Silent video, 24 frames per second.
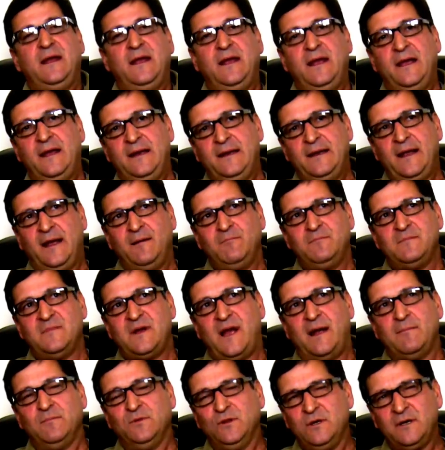And
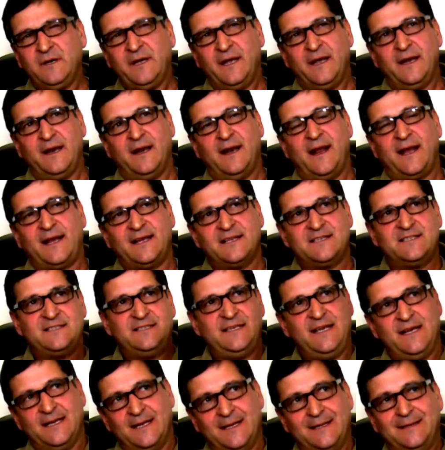I'm looking, and I could
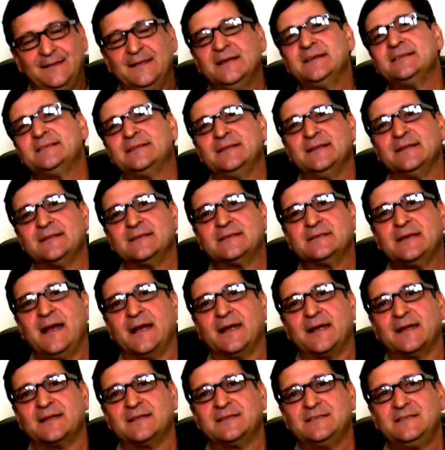see in the distance, I
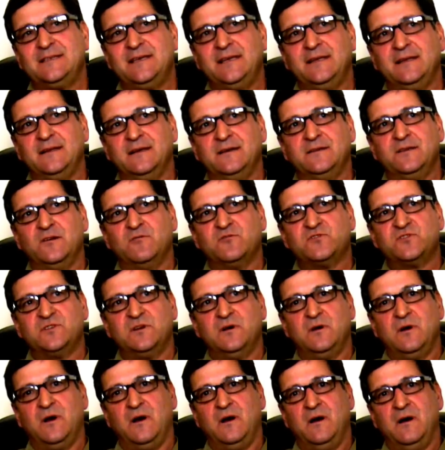could see that there was
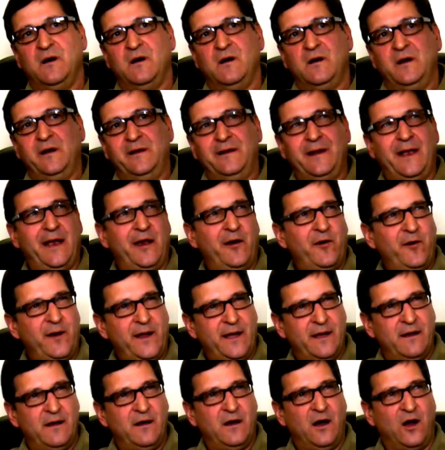an
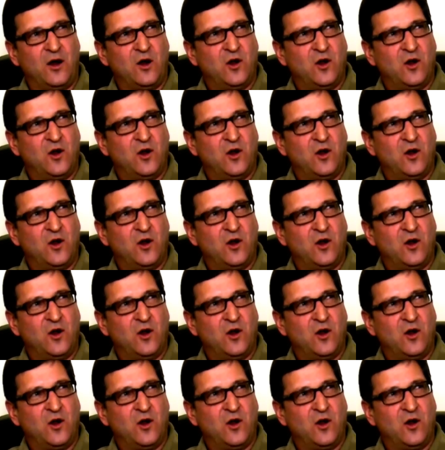area, a